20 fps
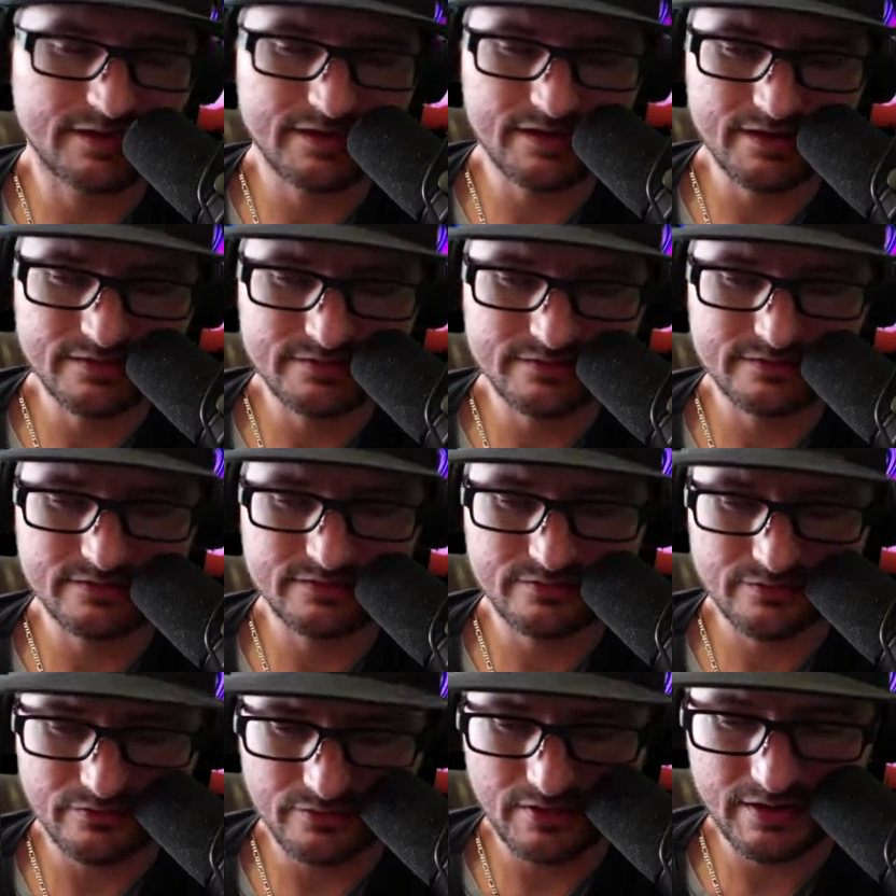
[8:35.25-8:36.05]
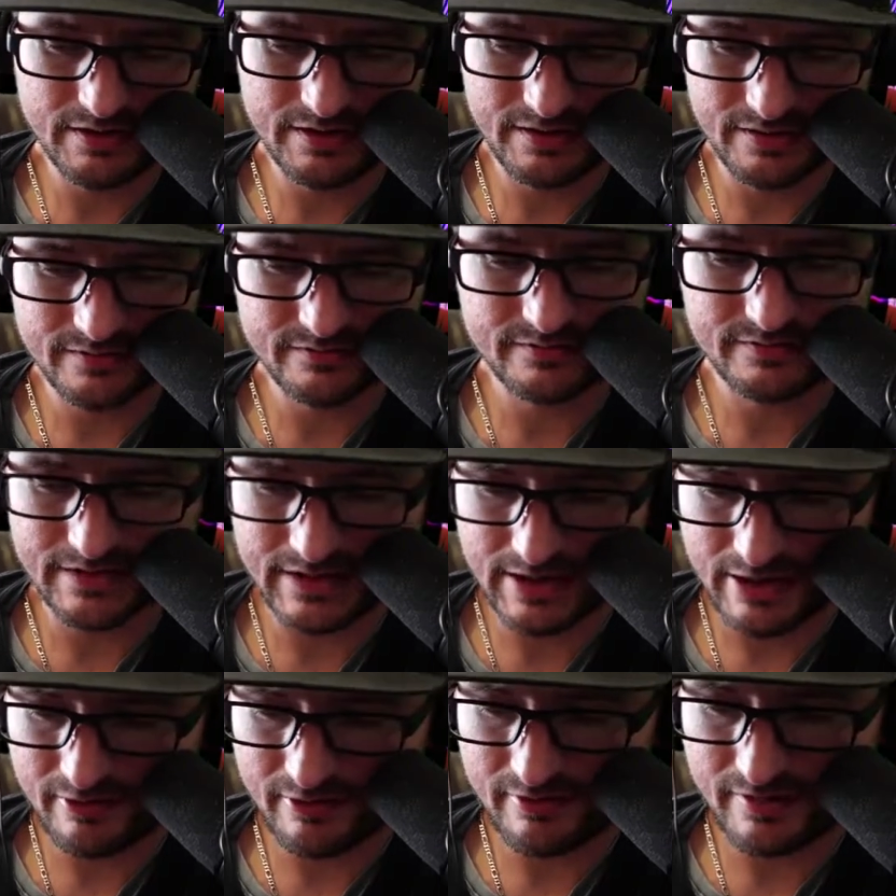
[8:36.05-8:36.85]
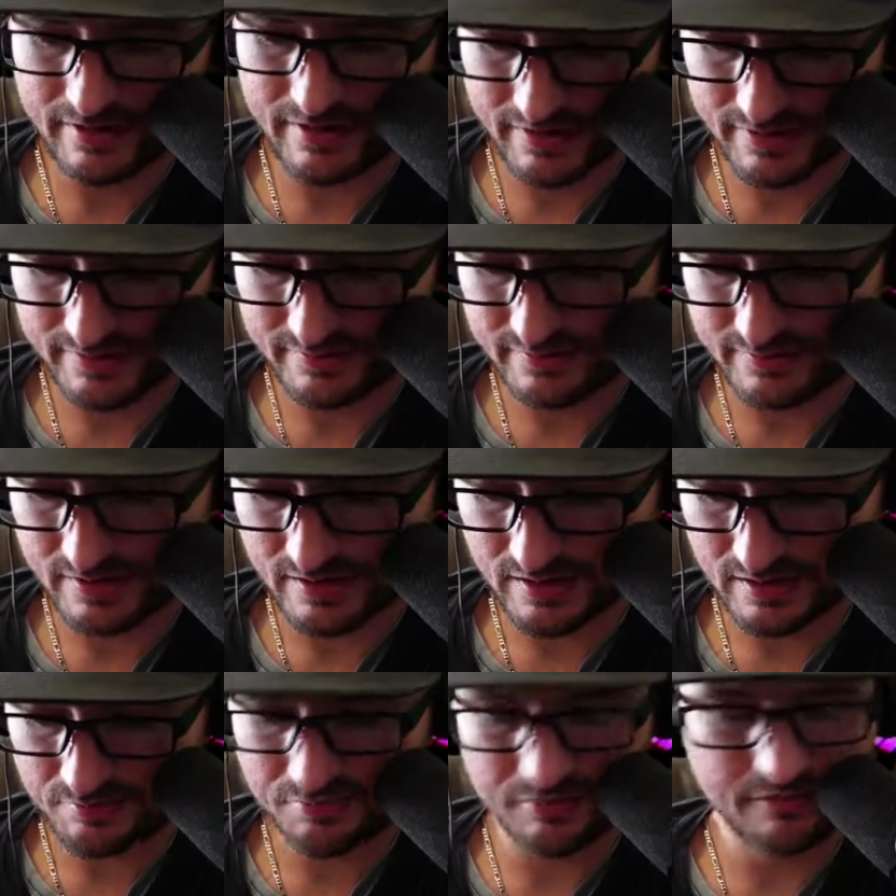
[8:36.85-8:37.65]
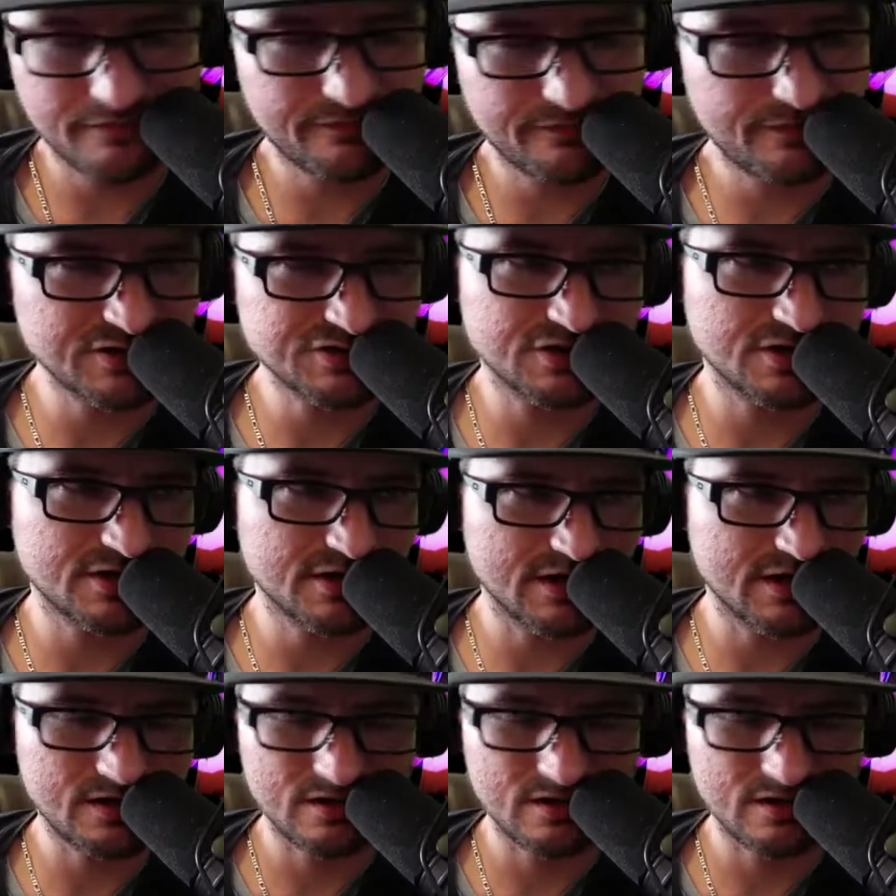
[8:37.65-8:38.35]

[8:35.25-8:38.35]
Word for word: It's freaking scary. And Professor